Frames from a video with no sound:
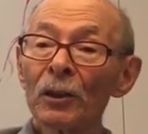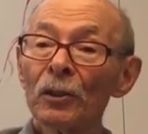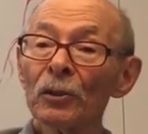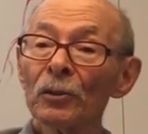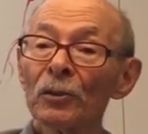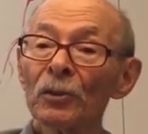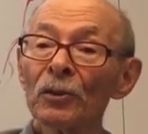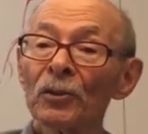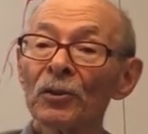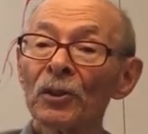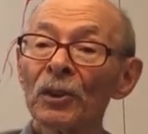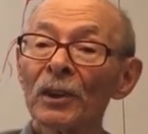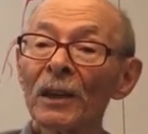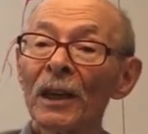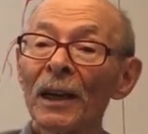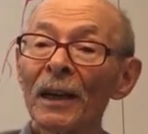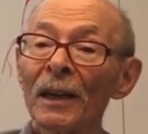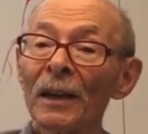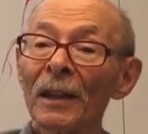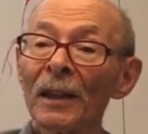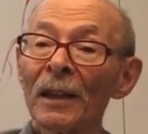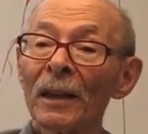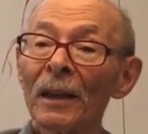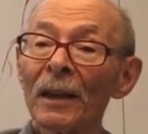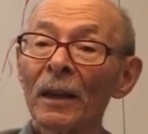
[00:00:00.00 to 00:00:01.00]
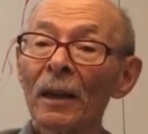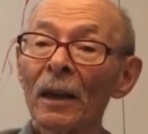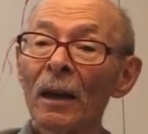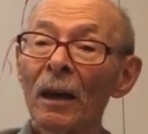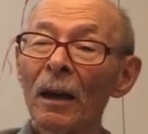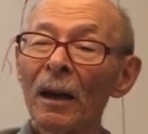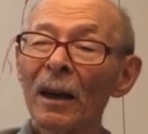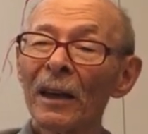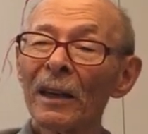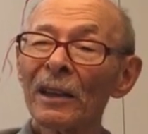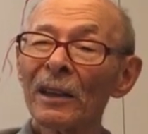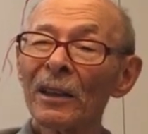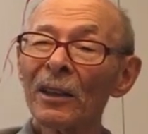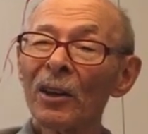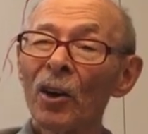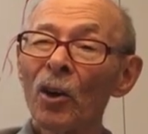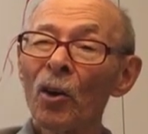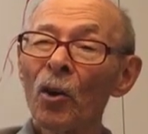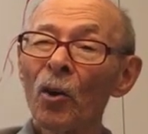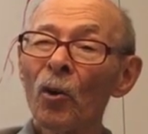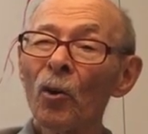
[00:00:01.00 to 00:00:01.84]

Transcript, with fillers: I couldn't see out of that eye.